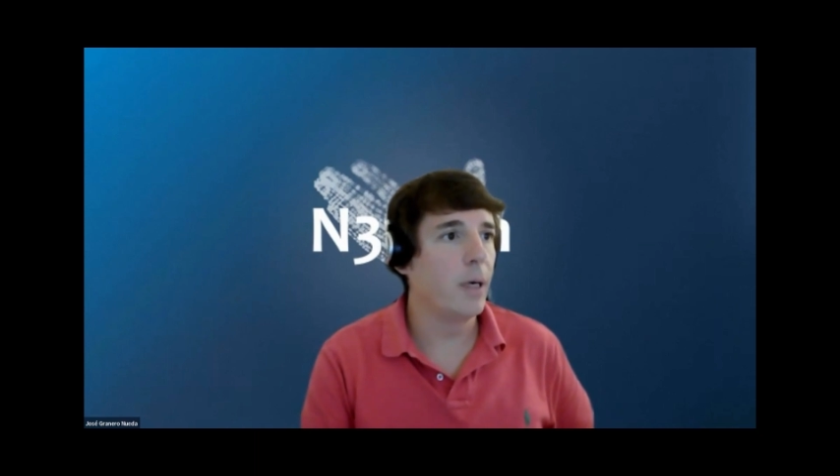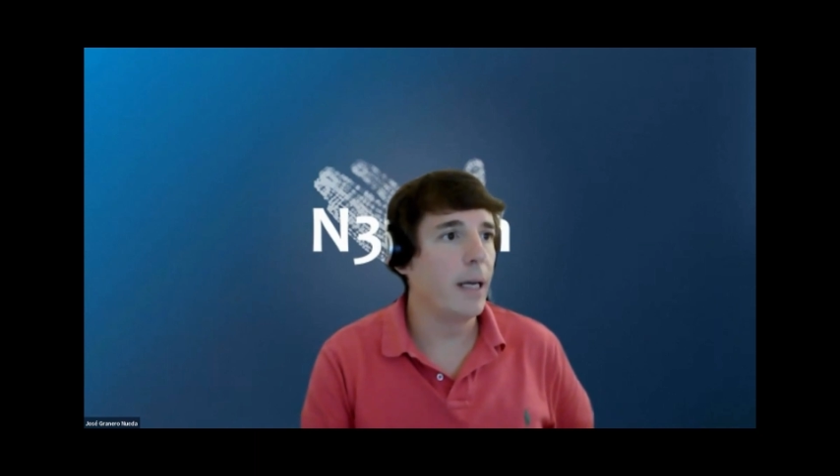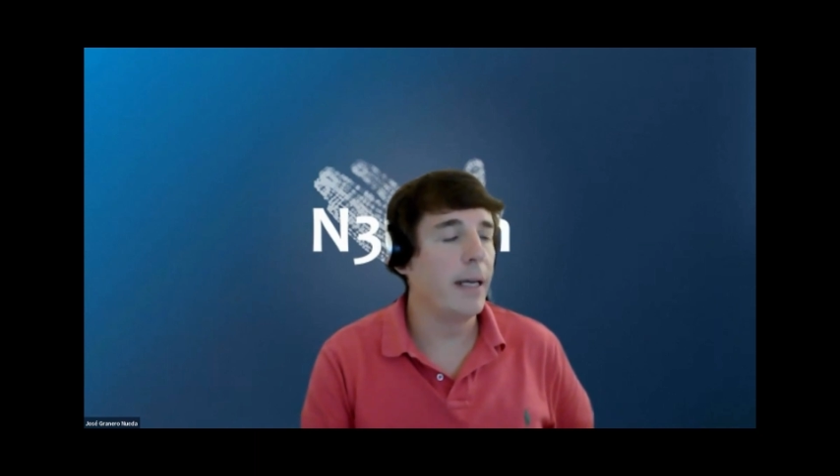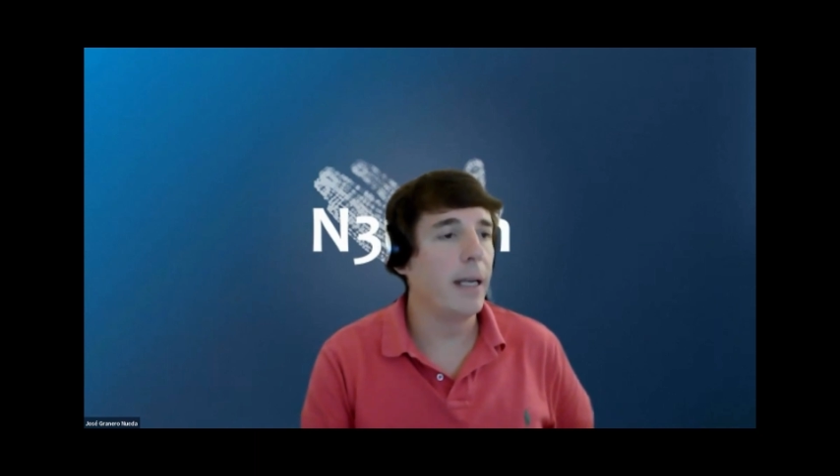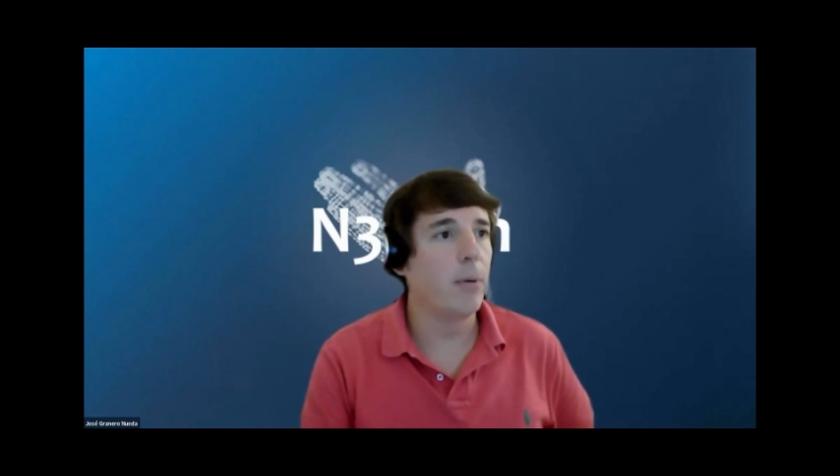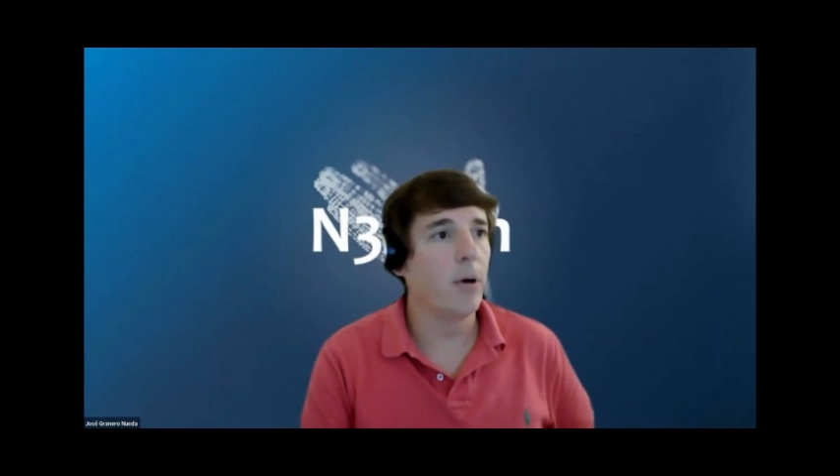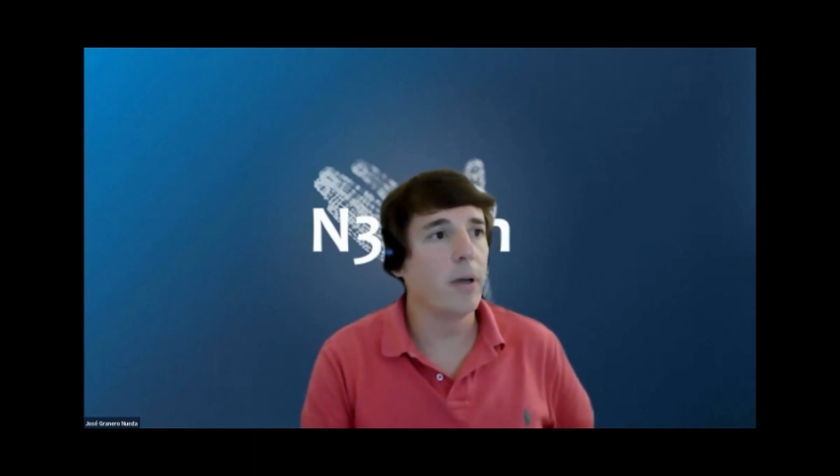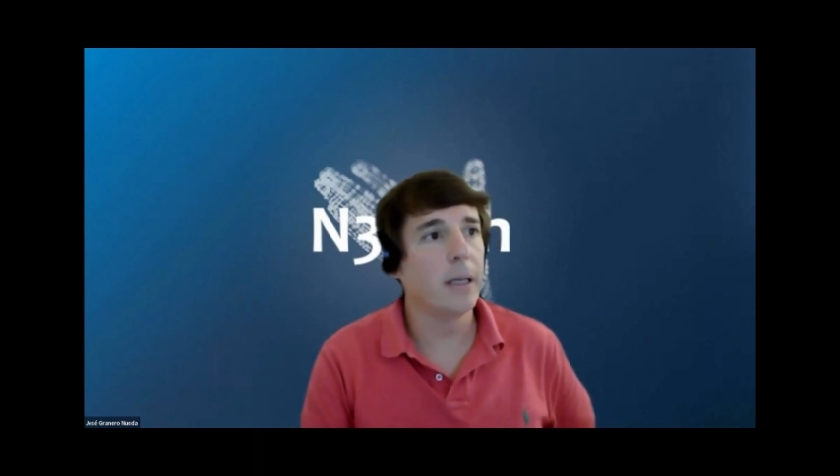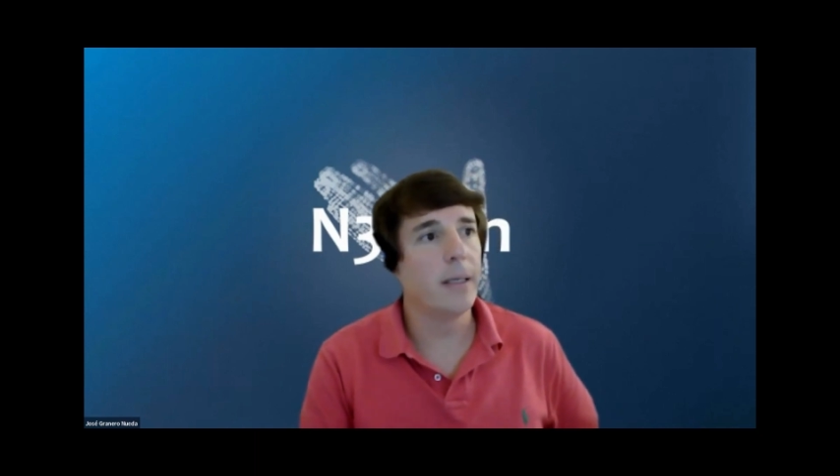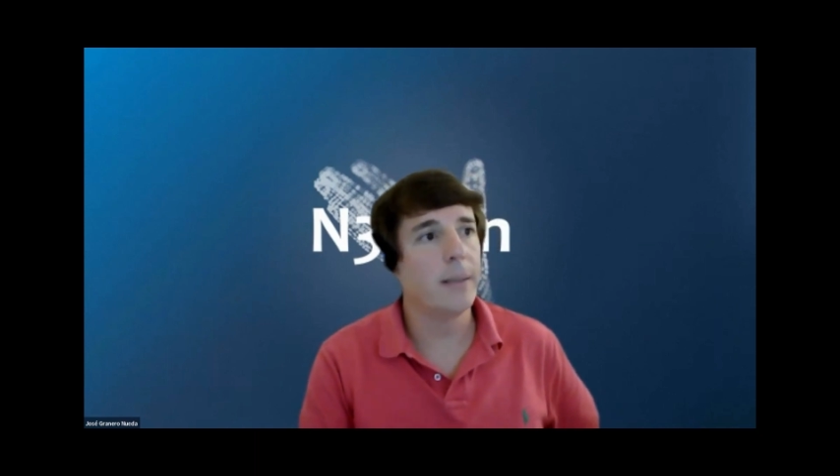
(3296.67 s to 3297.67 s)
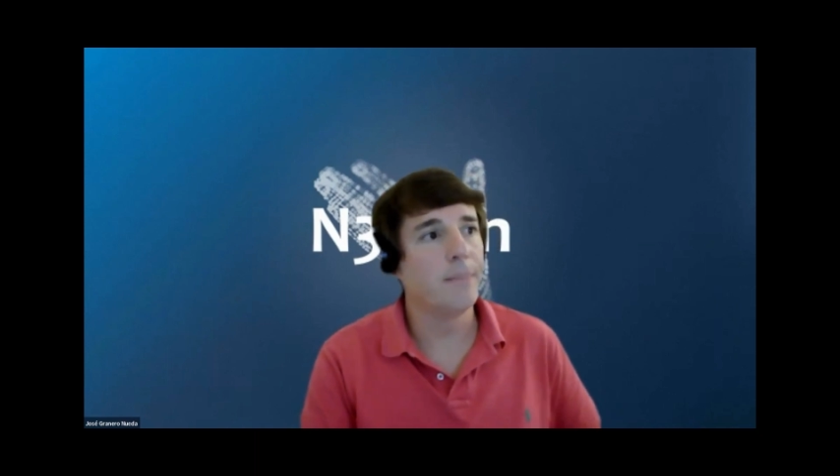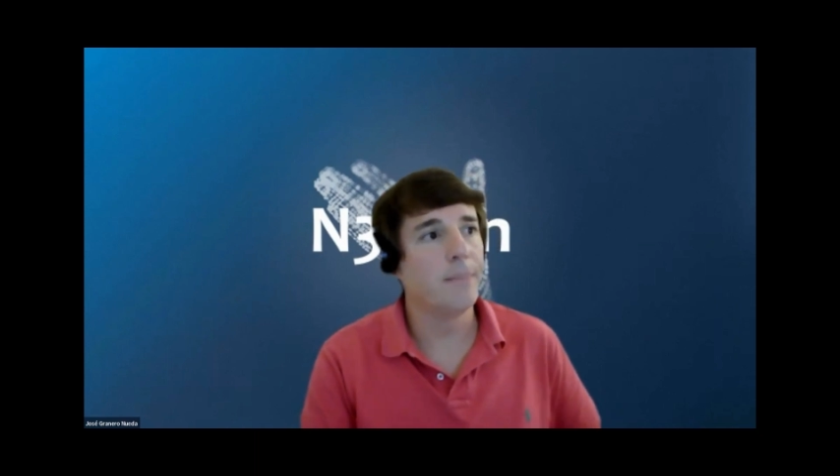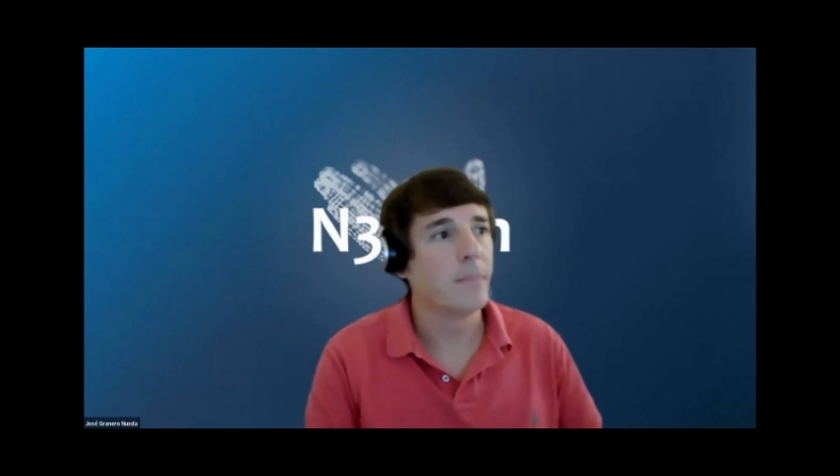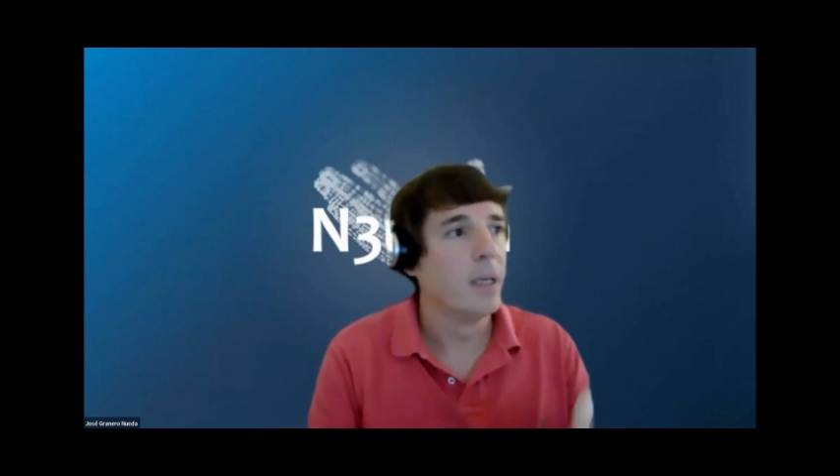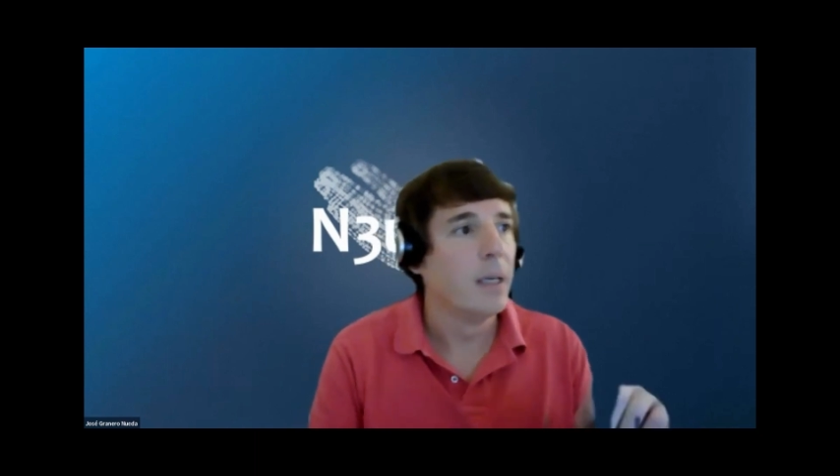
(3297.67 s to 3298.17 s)
enable
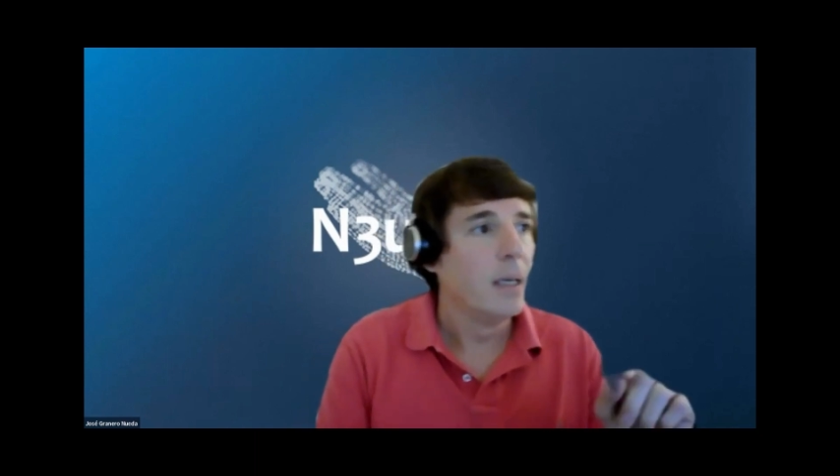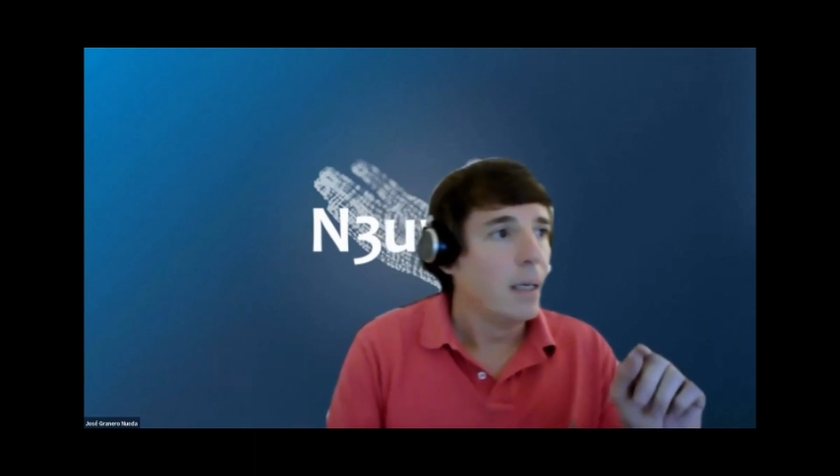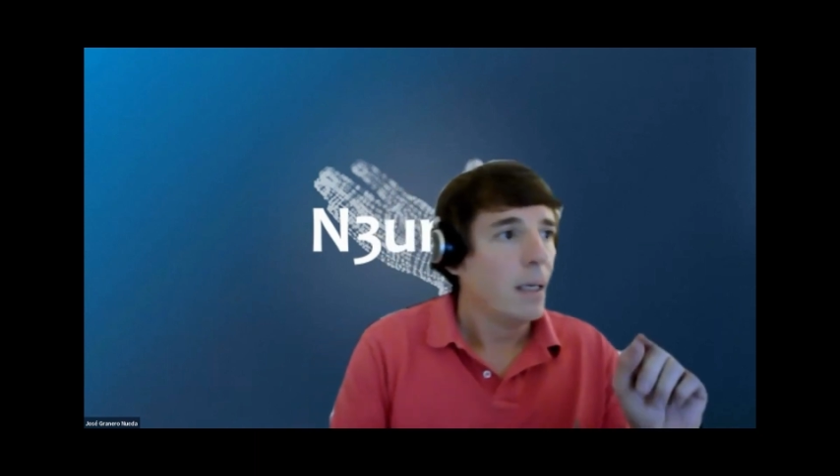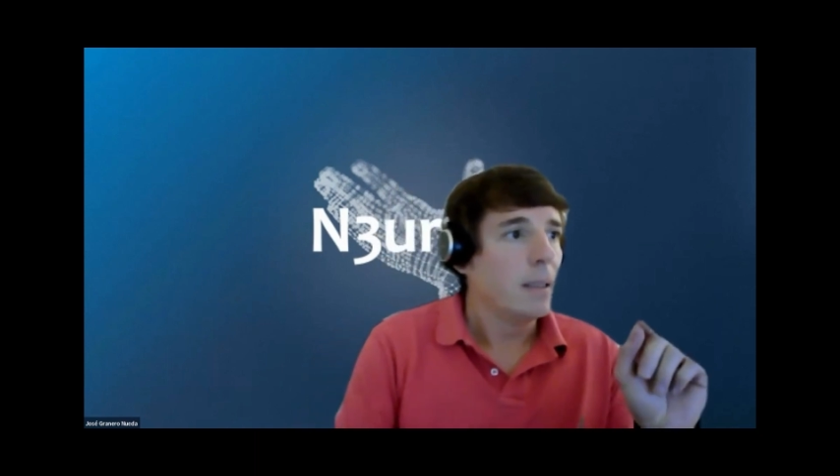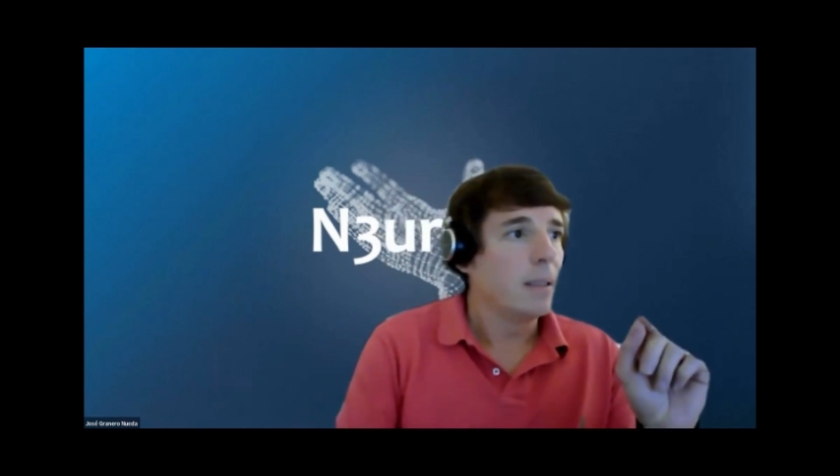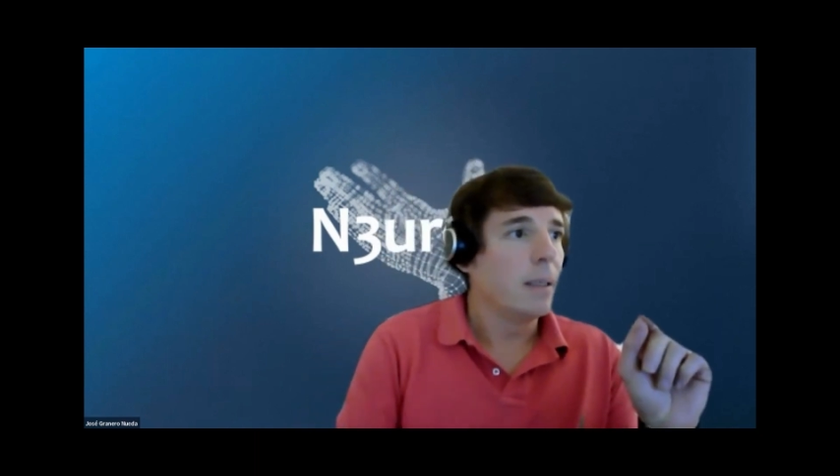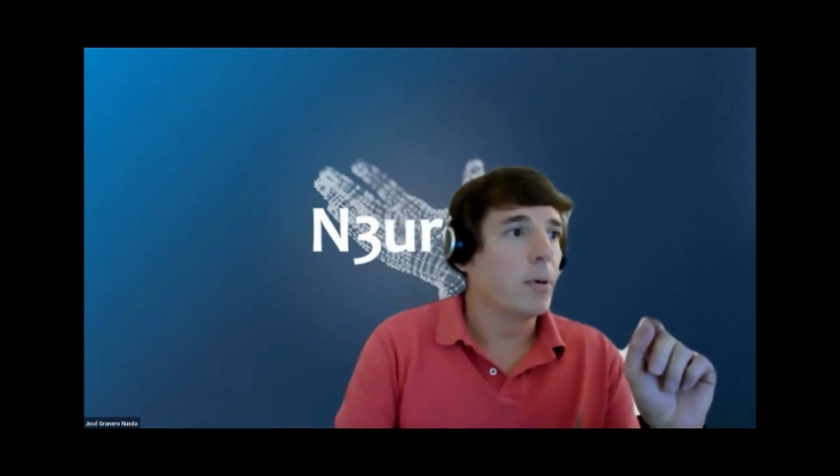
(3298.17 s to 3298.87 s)
the